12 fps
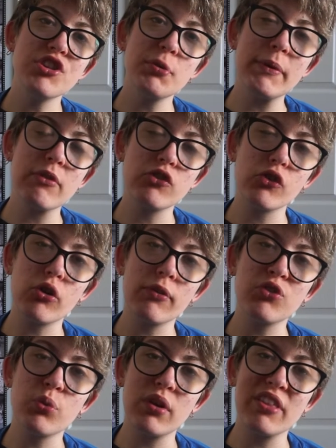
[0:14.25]
tell me your
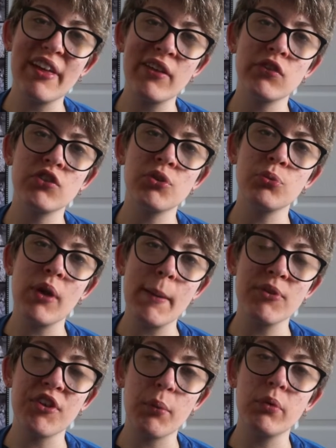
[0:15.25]
single 20,000
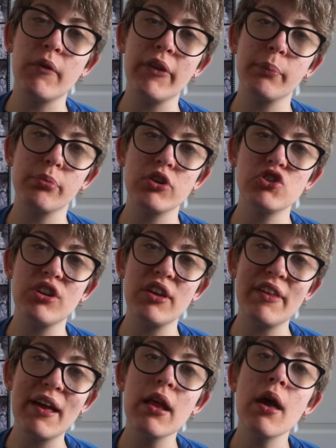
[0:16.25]
subscribers, I would really
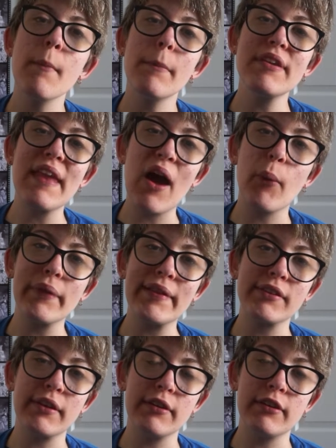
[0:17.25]
appreciate that. But now,
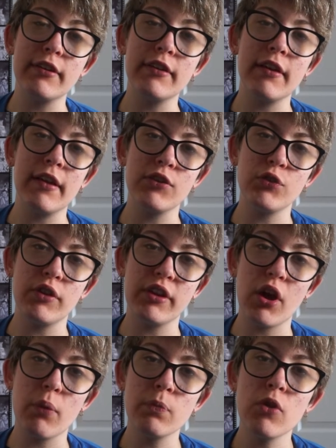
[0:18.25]
let's get into today's
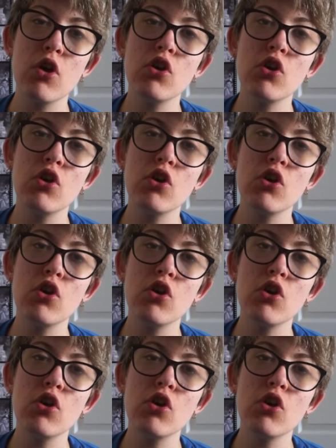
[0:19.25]
video.